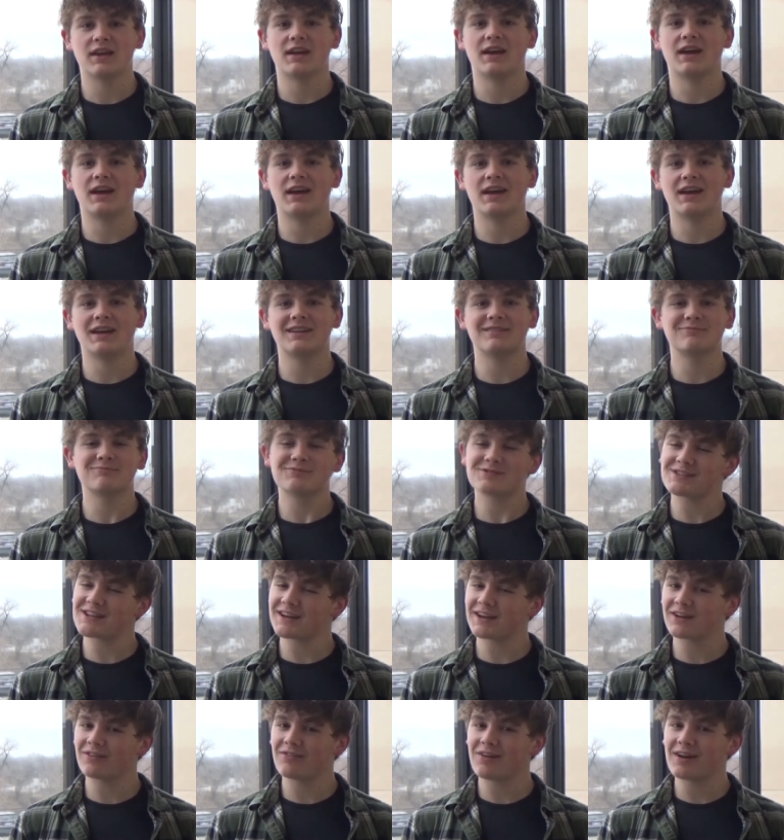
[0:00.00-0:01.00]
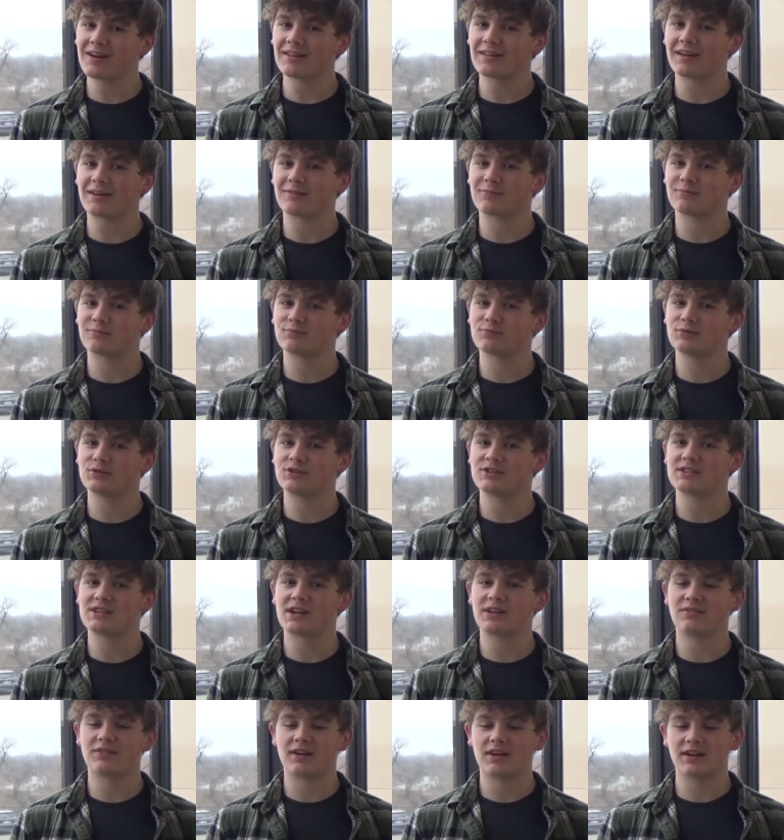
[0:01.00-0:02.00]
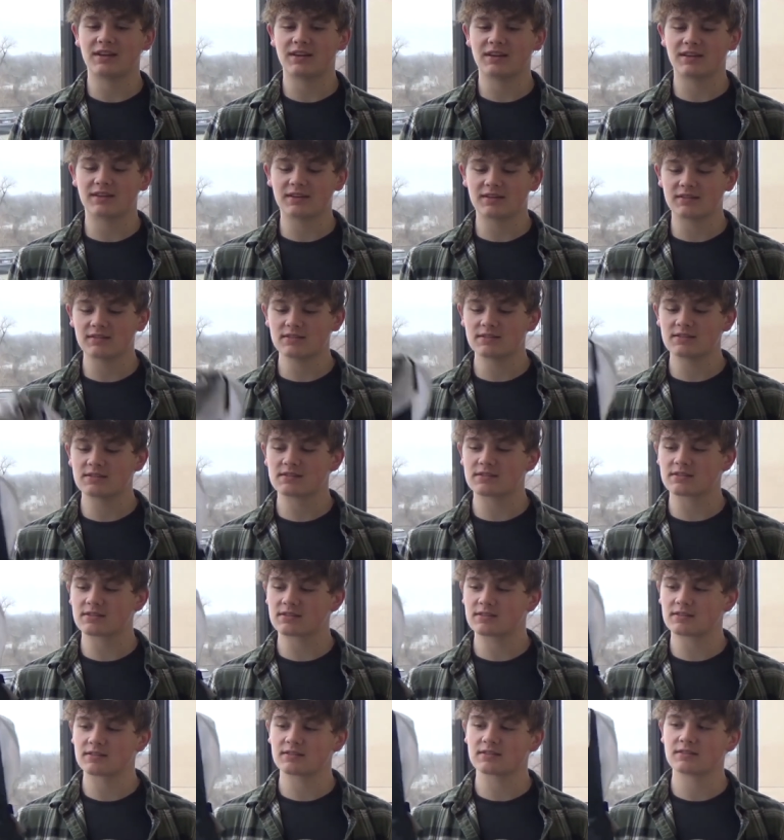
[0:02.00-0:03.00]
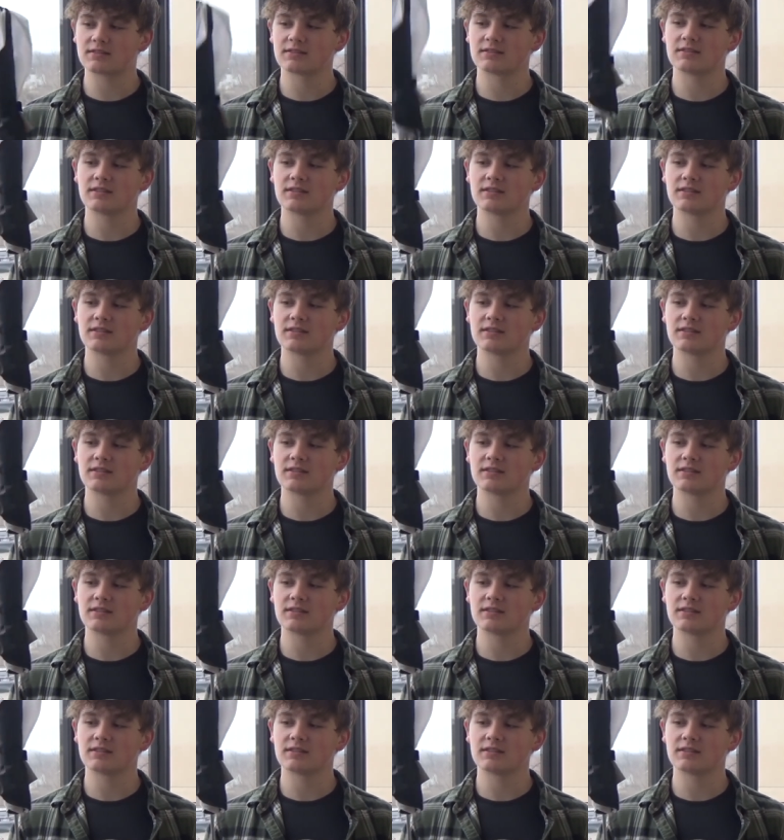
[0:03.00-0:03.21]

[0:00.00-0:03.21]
and it's not going to rain a lot, which is ironic because